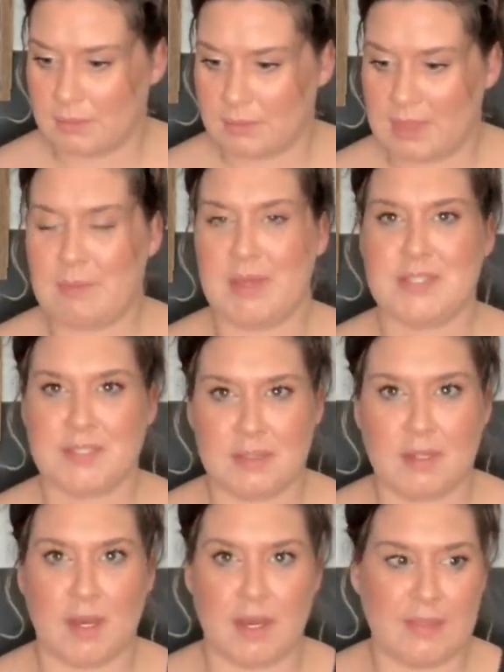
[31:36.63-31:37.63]
They must have
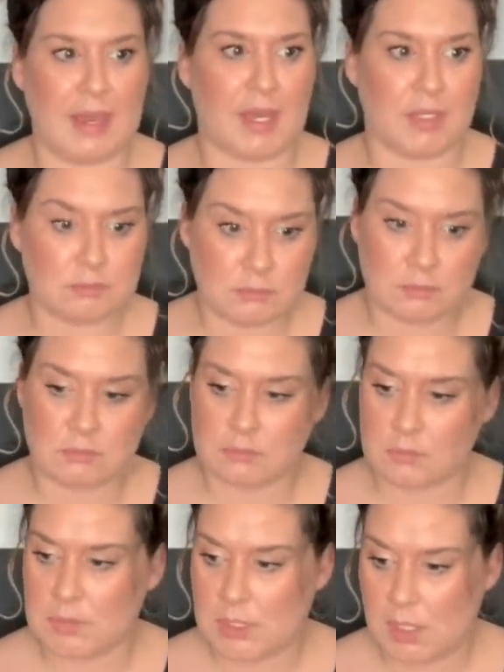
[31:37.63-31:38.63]
thought that
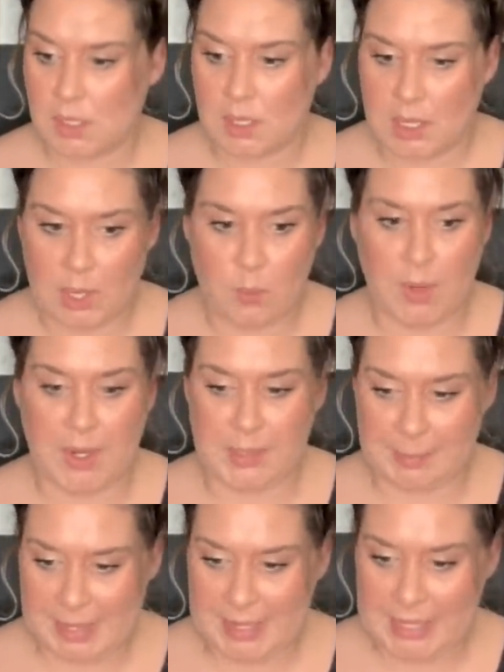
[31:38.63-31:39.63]
I wanted to
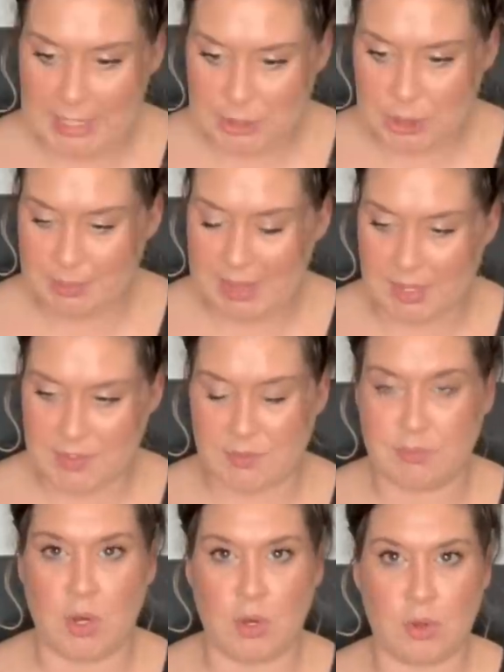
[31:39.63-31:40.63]
buy 100 pounds of
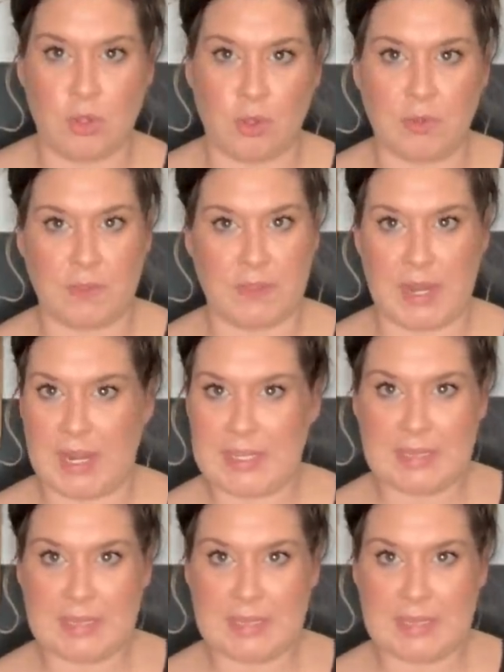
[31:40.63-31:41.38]
bulk clothing that I